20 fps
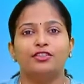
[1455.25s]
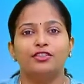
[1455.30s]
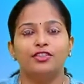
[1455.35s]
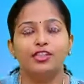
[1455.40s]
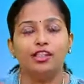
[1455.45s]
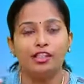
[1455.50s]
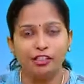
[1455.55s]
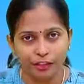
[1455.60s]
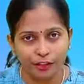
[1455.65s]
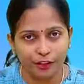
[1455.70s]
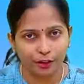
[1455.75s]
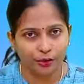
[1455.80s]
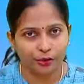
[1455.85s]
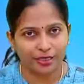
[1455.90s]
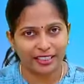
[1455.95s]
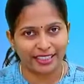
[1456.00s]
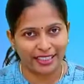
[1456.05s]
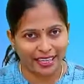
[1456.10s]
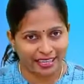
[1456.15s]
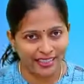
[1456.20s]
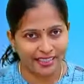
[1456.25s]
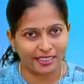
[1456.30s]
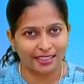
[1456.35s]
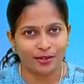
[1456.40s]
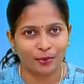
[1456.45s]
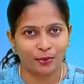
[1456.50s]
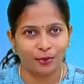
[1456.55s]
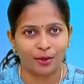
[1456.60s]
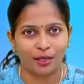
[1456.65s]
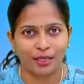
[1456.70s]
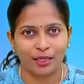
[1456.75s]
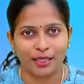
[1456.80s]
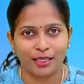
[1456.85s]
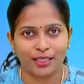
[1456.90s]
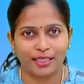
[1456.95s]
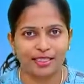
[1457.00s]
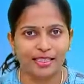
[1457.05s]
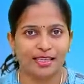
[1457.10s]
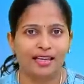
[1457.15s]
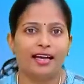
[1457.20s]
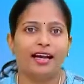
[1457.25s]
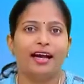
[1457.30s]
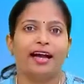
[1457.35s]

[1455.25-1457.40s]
children to guess the words,